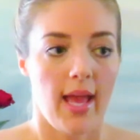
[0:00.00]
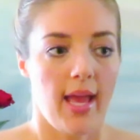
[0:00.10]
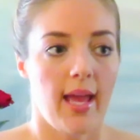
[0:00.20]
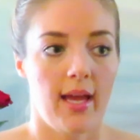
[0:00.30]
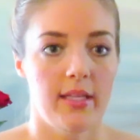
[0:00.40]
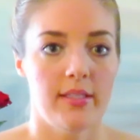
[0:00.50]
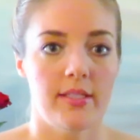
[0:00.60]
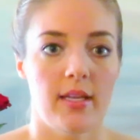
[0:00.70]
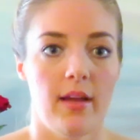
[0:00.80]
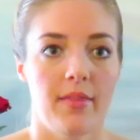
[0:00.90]

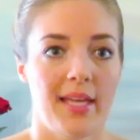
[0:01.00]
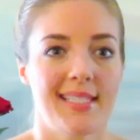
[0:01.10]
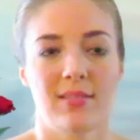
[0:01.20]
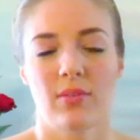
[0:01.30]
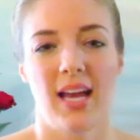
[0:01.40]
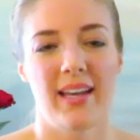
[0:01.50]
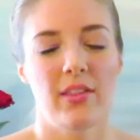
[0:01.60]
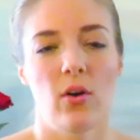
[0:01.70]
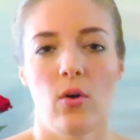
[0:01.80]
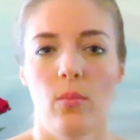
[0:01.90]
And that's kind
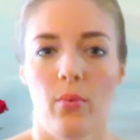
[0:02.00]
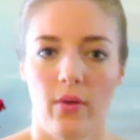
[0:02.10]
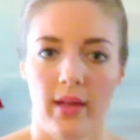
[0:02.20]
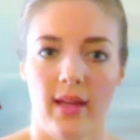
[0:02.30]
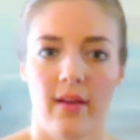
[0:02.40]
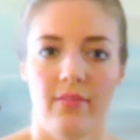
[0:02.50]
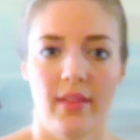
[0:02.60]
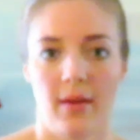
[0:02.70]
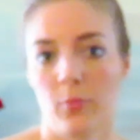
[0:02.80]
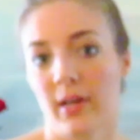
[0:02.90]
of the whole point of
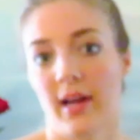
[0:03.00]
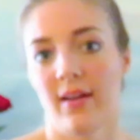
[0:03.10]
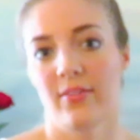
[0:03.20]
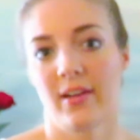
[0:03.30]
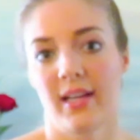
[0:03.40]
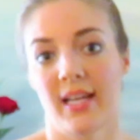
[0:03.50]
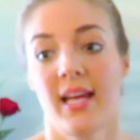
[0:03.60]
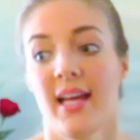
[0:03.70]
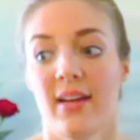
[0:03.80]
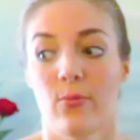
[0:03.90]
them recovering
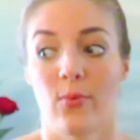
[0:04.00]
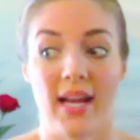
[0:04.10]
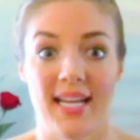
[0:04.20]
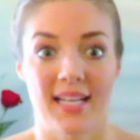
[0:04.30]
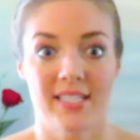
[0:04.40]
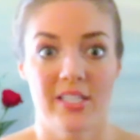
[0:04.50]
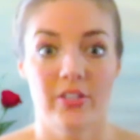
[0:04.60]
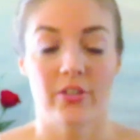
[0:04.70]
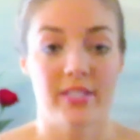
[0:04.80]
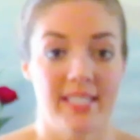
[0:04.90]
right next to you.
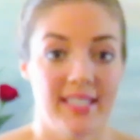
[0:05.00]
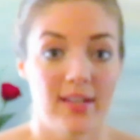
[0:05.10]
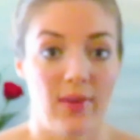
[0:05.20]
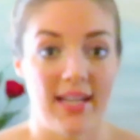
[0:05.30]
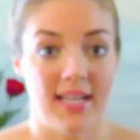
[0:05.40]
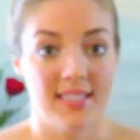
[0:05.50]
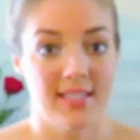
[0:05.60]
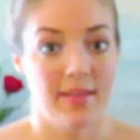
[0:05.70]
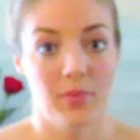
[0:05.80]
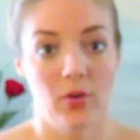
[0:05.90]
You're sitting right next
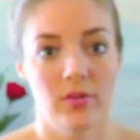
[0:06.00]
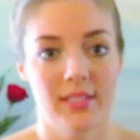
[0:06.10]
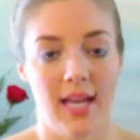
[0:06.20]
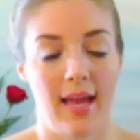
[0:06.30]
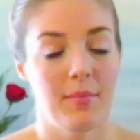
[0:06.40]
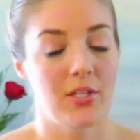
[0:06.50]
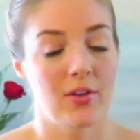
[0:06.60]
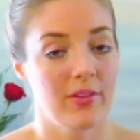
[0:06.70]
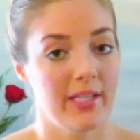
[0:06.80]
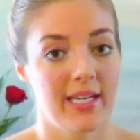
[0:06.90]
to them the whole time, and
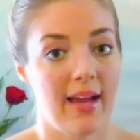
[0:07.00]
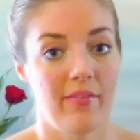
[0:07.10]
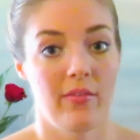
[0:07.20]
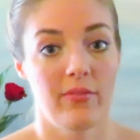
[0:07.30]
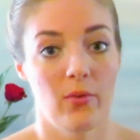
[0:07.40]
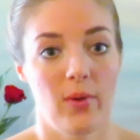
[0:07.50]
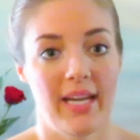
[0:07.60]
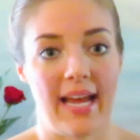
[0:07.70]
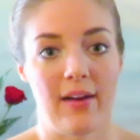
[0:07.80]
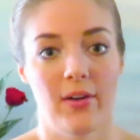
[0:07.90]
you're only going to have them for
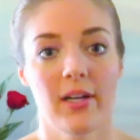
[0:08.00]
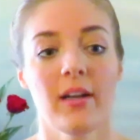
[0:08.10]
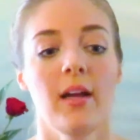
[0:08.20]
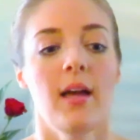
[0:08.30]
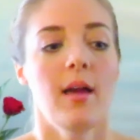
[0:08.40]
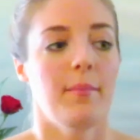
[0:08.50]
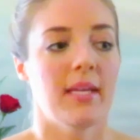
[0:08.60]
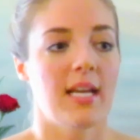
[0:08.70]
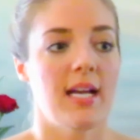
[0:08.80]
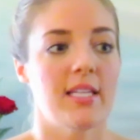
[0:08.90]
1 hour
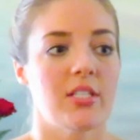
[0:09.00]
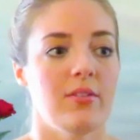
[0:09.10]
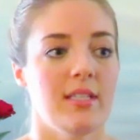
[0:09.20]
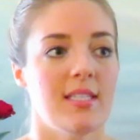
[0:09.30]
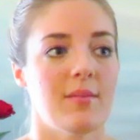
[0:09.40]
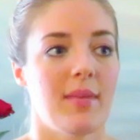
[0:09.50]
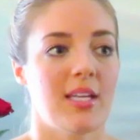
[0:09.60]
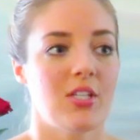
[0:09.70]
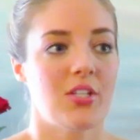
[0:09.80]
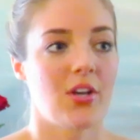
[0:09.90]
because you need to
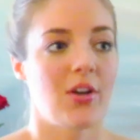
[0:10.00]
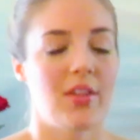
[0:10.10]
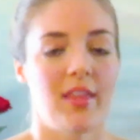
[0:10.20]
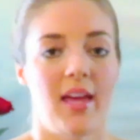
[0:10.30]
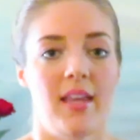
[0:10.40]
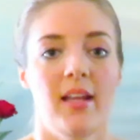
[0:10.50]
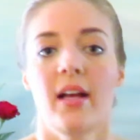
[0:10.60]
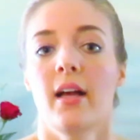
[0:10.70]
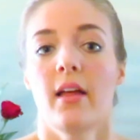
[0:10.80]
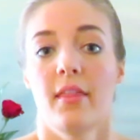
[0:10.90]
make sure that
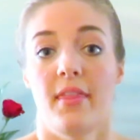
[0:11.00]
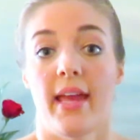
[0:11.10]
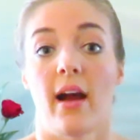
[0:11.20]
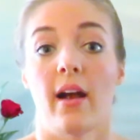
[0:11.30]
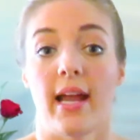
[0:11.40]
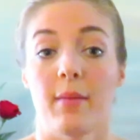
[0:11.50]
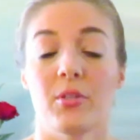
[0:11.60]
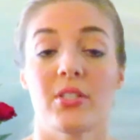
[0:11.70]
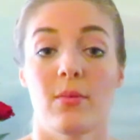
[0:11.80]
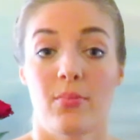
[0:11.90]
they are
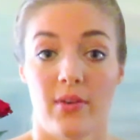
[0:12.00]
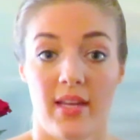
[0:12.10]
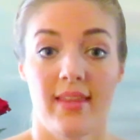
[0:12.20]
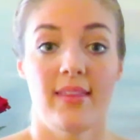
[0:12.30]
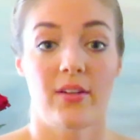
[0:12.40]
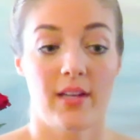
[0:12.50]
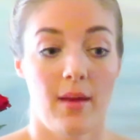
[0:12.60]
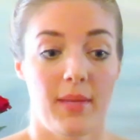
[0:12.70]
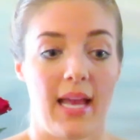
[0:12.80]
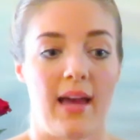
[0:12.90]
able to breathe and they're
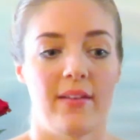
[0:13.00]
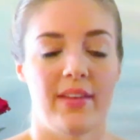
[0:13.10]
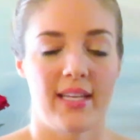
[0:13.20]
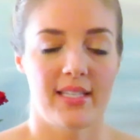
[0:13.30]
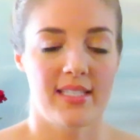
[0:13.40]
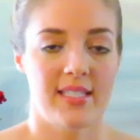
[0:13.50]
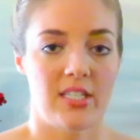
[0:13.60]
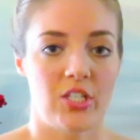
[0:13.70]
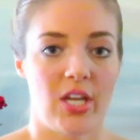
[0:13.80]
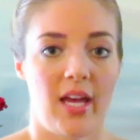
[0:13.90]
coming out of
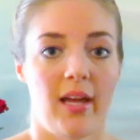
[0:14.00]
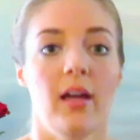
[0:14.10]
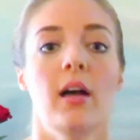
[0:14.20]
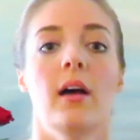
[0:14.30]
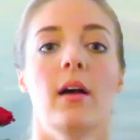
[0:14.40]
anesthesia,